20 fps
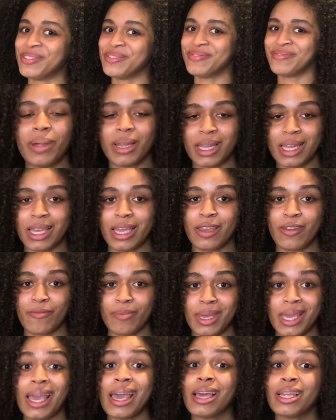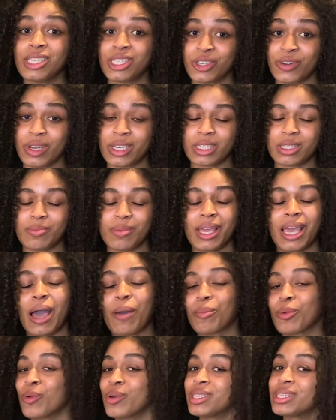Believe me and trust me,
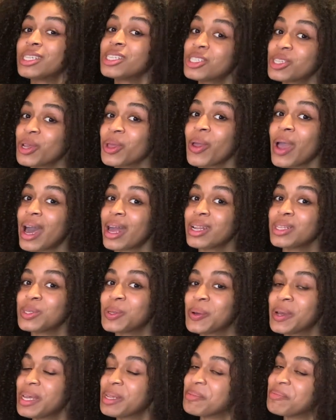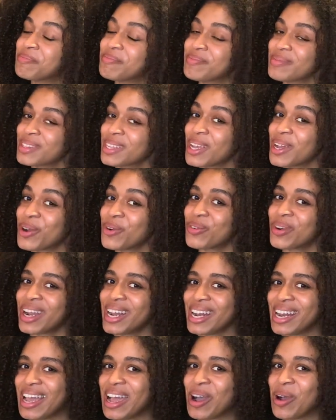I'm going to show you how to do it
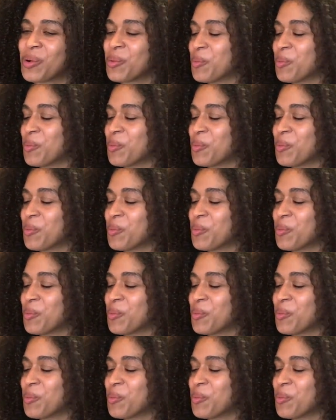right now.